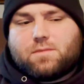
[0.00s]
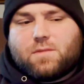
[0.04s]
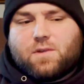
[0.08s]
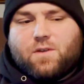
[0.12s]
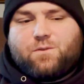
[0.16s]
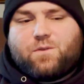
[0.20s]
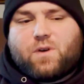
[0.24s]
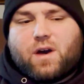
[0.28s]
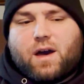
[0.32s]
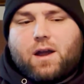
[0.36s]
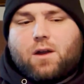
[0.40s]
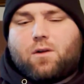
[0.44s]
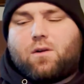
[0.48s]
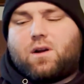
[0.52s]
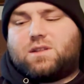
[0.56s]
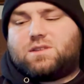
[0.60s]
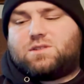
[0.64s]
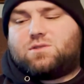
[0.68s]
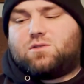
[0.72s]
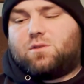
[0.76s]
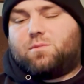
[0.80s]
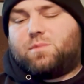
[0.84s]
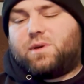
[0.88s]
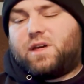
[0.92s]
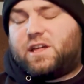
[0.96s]
fire
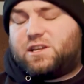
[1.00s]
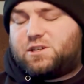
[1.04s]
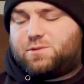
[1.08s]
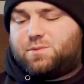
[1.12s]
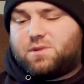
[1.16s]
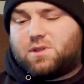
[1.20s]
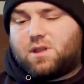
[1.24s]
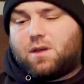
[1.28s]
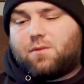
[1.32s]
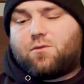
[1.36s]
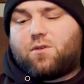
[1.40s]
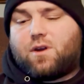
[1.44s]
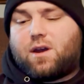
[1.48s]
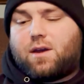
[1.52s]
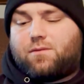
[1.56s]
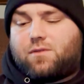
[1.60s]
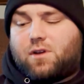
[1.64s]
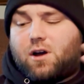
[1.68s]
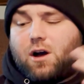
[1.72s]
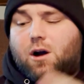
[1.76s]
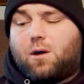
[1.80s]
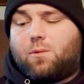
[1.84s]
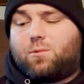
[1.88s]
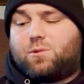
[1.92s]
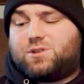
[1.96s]
onto it, but H.P. Lovecraft,
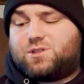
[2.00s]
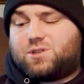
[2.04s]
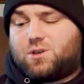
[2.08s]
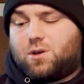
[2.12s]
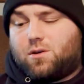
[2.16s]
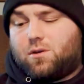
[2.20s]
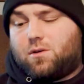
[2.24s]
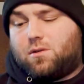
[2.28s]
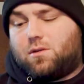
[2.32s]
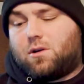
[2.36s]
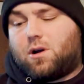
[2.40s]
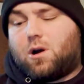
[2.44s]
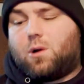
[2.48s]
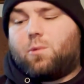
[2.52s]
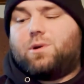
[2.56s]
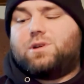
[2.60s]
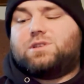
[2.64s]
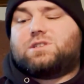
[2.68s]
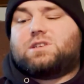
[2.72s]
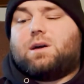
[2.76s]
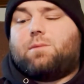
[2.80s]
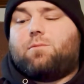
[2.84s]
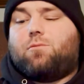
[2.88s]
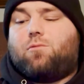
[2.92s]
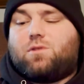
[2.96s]
always good, always
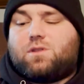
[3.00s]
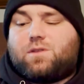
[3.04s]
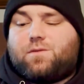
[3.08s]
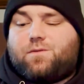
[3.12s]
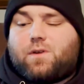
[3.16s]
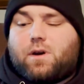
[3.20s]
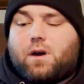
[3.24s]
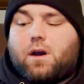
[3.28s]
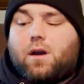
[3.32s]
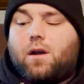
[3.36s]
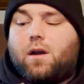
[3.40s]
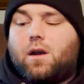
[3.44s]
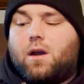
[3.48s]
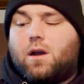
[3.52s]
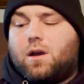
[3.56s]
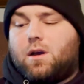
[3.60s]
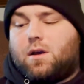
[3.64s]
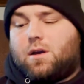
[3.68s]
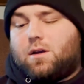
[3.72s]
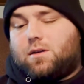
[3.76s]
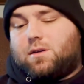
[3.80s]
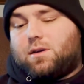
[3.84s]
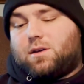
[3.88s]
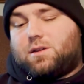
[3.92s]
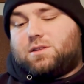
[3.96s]
coming with the fire.
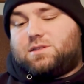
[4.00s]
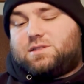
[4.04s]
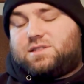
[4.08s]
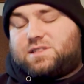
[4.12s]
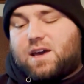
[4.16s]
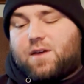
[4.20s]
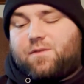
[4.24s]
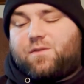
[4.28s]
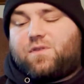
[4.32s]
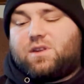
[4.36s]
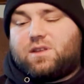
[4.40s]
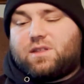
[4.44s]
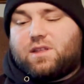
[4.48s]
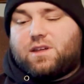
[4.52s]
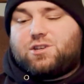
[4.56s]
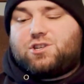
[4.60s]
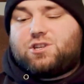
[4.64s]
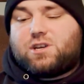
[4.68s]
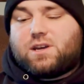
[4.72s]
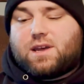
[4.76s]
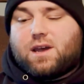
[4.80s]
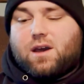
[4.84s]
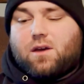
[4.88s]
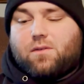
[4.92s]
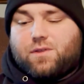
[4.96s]
Definitely
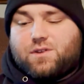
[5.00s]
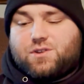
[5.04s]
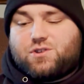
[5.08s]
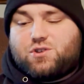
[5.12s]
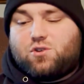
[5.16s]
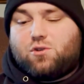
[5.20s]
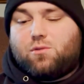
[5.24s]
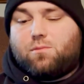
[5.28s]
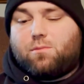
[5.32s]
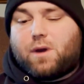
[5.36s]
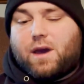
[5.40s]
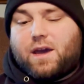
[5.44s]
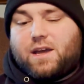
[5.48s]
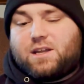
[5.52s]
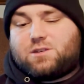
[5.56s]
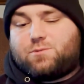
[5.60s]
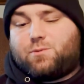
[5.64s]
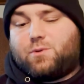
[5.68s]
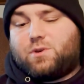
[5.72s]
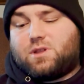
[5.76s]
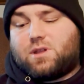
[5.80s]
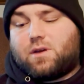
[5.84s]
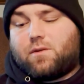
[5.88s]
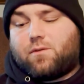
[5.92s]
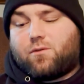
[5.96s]
check out The Tomb by
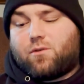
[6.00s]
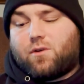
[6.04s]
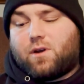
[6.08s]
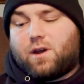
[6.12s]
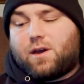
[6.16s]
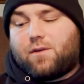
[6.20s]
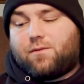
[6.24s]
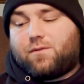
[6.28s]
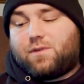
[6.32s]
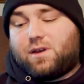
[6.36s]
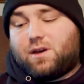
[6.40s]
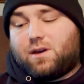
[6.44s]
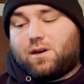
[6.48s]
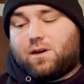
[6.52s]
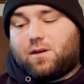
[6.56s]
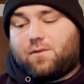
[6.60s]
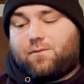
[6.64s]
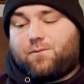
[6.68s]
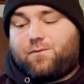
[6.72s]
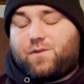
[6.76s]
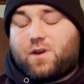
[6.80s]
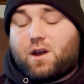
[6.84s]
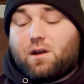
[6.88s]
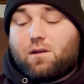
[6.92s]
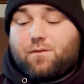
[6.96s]
H.P. Lovecraft.
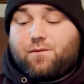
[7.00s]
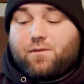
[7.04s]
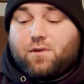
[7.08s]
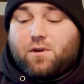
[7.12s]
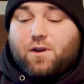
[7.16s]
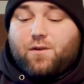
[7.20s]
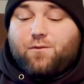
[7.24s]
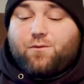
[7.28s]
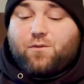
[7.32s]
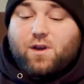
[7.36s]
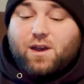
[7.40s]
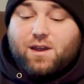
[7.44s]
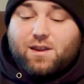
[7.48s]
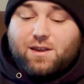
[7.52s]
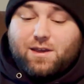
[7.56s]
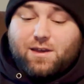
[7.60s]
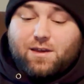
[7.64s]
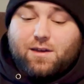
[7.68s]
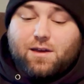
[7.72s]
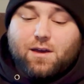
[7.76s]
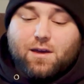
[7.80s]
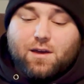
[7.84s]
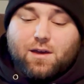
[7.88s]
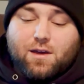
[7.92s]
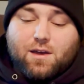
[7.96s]
Very frightening,
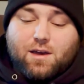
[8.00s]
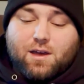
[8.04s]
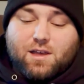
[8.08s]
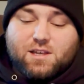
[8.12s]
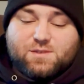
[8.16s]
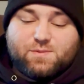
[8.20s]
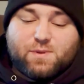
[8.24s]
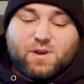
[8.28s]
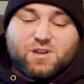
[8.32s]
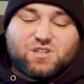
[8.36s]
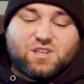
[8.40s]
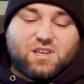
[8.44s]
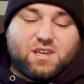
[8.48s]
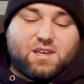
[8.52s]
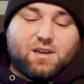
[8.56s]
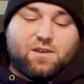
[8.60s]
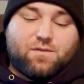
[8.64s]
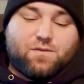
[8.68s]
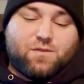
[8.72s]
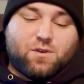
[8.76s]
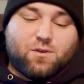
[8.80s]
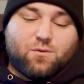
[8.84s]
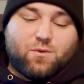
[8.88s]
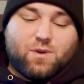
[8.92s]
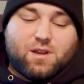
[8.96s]
especially
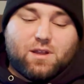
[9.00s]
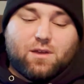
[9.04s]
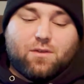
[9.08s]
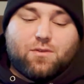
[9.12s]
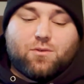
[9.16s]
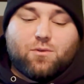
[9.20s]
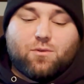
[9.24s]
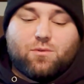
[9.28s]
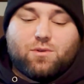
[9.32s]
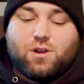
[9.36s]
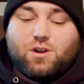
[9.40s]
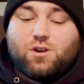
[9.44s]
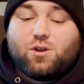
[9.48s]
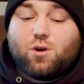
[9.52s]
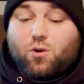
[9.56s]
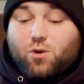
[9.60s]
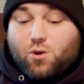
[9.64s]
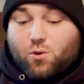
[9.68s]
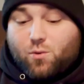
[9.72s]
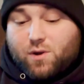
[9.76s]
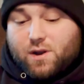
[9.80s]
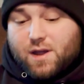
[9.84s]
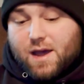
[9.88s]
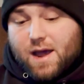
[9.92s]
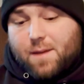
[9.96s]
if you're reading through and you don't know
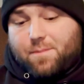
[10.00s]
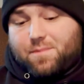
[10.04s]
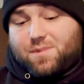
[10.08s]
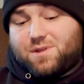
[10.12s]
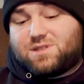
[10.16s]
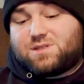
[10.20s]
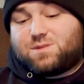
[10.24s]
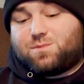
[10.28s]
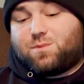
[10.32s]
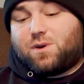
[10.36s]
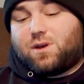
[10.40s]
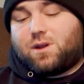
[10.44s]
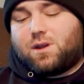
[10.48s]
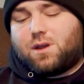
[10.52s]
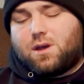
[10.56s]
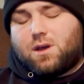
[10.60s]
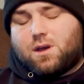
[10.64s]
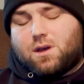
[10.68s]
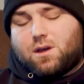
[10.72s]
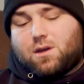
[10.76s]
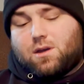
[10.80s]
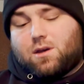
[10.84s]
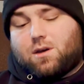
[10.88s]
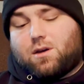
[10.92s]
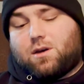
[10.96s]
what happens. But
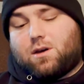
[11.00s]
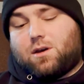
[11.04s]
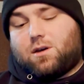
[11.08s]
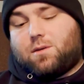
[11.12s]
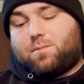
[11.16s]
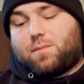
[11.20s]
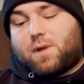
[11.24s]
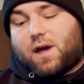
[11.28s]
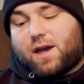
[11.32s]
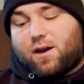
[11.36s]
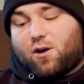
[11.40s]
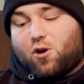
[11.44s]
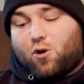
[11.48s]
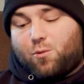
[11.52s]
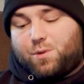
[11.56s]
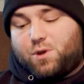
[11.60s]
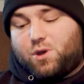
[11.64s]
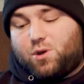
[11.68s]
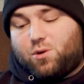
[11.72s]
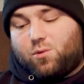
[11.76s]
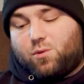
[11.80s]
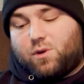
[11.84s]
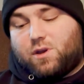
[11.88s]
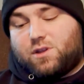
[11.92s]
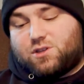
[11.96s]
I hope
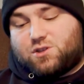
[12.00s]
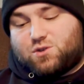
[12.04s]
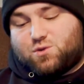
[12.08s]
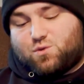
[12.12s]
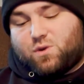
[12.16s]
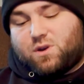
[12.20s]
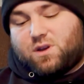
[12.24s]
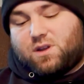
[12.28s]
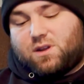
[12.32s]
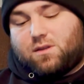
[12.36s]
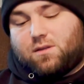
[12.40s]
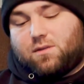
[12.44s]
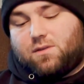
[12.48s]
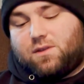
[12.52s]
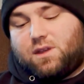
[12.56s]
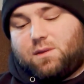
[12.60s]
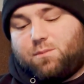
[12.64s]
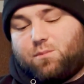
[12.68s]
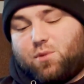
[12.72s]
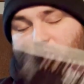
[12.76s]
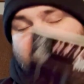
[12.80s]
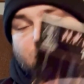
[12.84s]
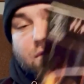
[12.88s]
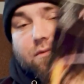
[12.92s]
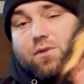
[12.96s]
you enjoyed the
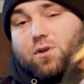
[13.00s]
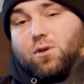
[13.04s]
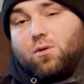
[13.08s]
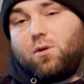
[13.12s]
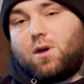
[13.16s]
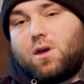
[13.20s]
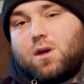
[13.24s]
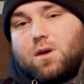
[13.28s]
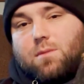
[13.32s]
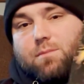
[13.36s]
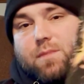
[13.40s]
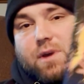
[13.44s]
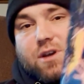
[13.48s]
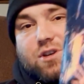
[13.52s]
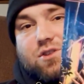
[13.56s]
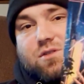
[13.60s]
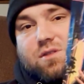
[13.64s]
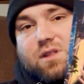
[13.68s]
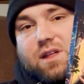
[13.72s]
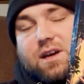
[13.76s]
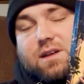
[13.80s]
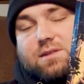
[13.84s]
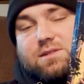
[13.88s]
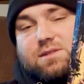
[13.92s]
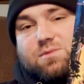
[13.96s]
book review. Make sure to
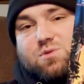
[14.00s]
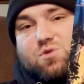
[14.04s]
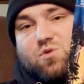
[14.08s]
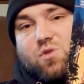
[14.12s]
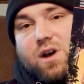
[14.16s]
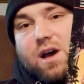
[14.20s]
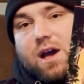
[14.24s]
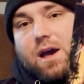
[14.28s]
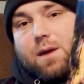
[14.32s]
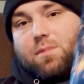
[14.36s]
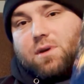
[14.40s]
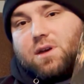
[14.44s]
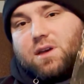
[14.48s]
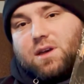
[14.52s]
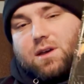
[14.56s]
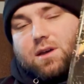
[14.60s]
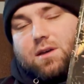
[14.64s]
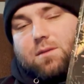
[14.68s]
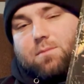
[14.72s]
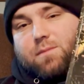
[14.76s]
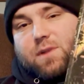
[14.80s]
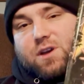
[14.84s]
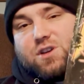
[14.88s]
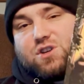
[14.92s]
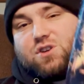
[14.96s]
like and subscribe.
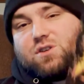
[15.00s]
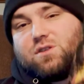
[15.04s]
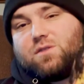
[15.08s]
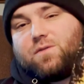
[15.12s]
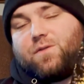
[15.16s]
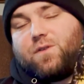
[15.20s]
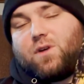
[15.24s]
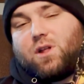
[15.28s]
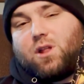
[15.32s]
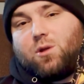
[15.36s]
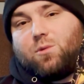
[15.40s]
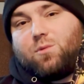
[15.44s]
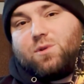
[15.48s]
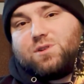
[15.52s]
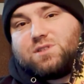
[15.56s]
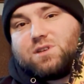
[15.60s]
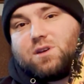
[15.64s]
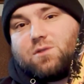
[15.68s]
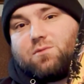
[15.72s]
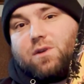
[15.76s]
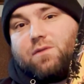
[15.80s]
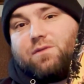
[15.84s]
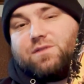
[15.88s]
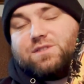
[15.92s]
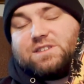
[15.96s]
Make sure to follow us on
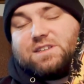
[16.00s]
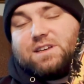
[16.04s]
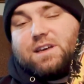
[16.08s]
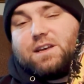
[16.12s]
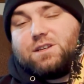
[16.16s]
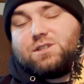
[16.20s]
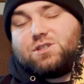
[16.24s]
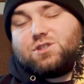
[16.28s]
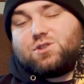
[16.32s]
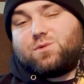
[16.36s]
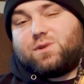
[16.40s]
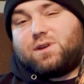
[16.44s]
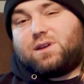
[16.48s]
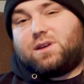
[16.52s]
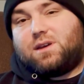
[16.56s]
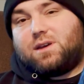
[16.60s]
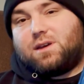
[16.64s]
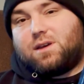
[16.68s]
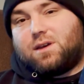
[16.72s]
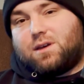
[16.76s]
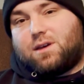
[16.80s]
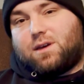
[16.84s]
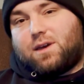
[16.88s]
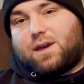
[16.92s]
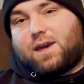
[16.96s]
Revisiting History,
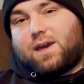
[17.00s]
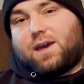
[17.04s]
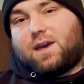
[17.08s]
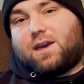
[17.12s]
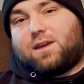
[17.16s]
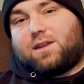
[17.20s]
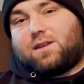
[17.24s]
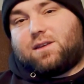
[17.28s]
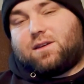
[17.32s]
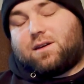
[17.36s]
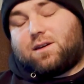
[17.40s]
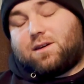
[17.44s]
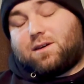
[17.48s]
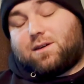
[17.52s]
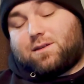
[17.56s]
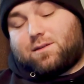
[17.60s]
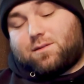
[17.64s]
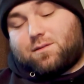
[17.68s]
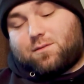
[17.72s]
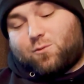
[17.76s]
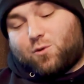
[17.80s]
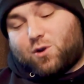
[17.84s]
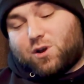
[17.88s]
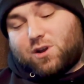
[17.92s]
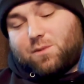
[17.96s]
and
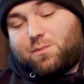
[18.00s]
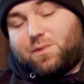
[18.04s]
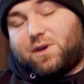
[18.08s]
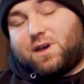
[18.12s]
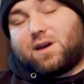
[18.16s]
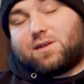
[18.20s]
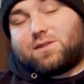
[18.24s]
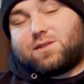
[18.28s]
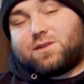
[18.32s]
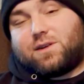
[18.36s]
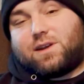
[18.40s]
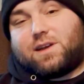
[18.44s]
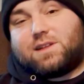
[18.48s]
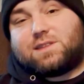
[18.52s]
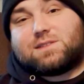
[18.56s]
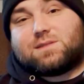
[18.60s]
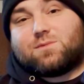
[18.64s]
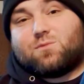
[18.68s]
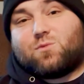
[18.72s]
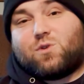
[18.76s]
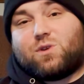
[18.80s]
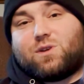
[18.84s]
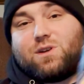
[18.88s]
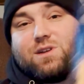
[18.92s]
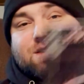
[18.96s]
we're going to be out there getting
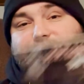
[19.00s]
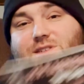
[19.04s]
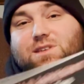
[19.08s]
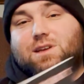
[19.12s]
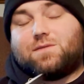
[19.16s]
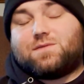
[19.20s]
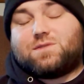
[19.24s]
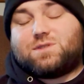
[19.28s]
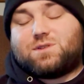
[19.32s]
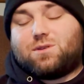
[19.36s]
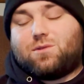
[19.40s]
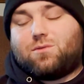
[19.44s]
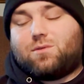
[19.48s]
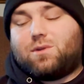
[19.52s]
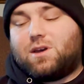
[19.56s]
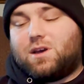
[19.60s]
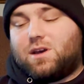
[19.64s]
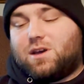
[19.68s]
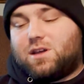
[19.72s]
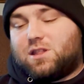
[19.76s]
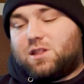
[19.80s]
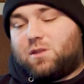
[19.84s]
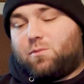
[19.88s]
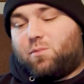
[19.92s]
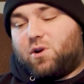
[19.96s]
some really good stuff soon.
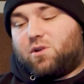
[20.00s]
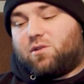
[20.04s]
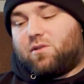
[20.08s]
The book